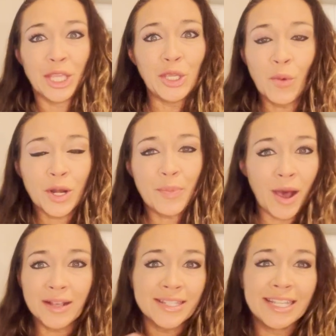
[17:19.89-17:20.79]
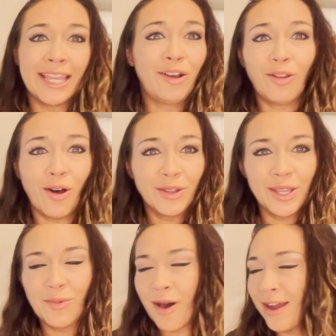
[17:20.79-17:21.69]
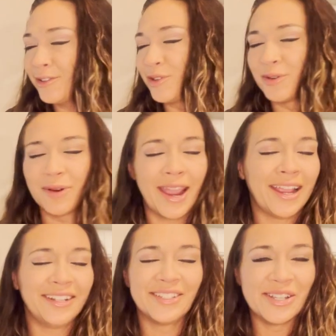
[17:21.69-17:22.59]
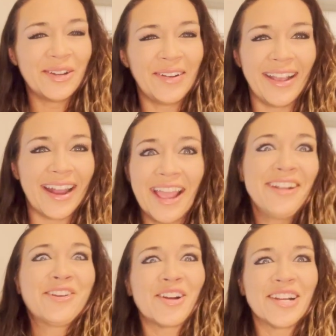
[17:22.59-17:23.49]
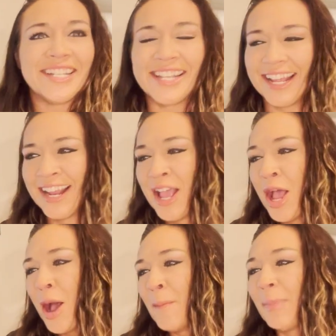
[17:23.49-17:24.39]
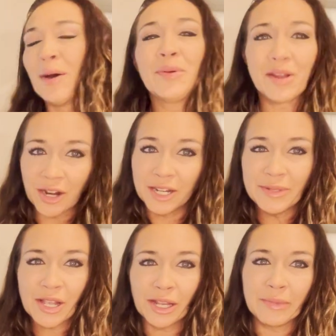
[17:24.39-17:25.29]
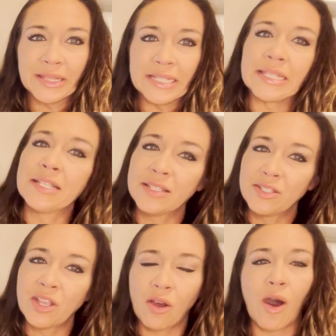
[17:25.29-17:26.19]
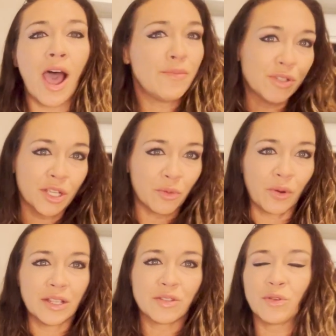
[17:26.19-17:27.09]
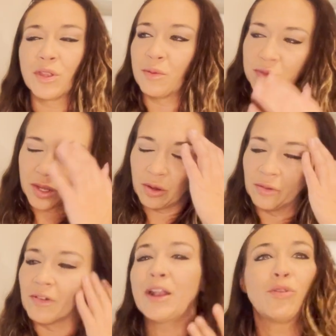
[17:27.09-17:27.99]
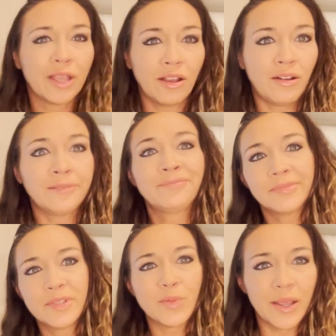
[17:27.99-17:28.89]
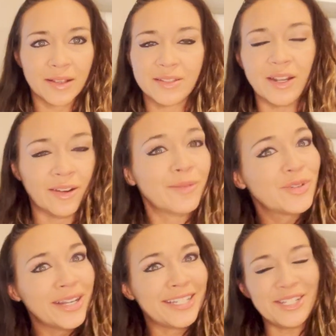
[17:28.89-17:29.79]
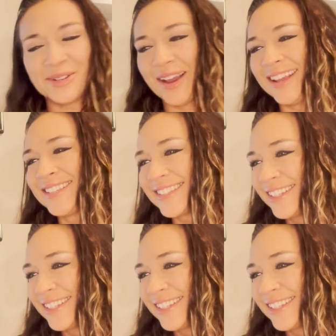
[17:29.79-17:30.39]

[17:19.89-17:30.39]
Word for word: You want to pause and giggle all you want? Great, do it. I encourage it. But we are going to be talking about these things, and so I'm just going to breeze through them. So if I don't giggle, it's because, you know, I'm trying to teach you guys.